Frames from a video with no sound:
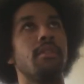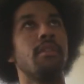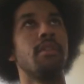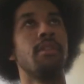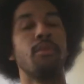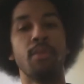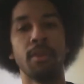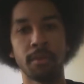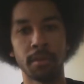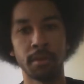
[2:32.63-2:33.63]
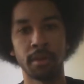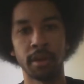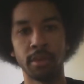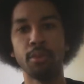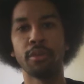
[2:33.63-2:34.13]
and The River,
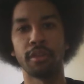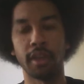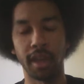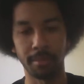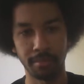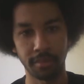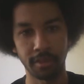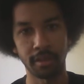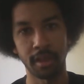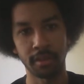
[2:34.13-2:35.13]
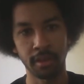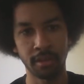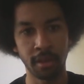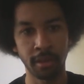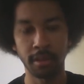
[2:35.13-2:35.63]
and The Rules of the Game. So yeah,
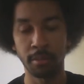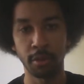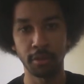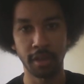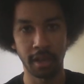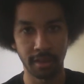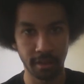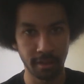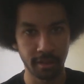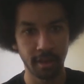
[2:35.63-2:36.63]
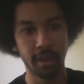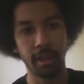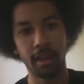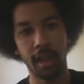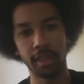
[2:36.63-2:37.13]
I think they're both tied at 6.
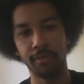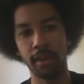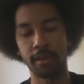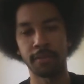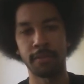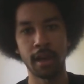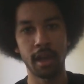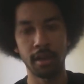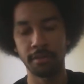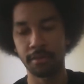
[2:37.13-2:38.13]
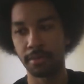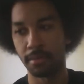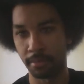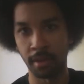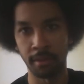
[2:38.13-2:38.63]
Cassavetes at
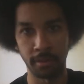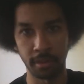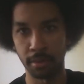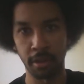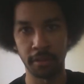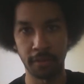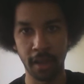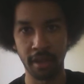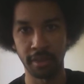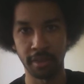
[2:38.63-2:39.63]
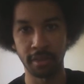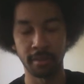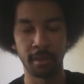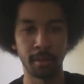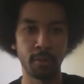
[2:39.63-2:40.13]
5, obviously with all 5
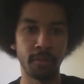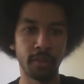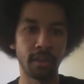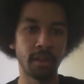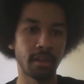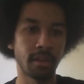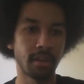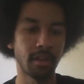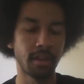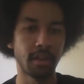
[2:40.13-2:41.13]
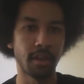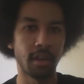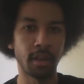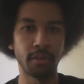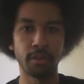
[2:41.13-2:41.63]
the movies he did.
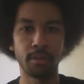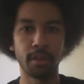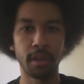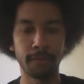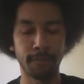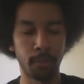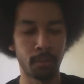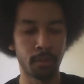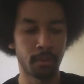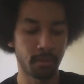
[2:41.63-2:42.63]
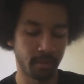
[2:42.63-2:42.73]
Suzuki at 4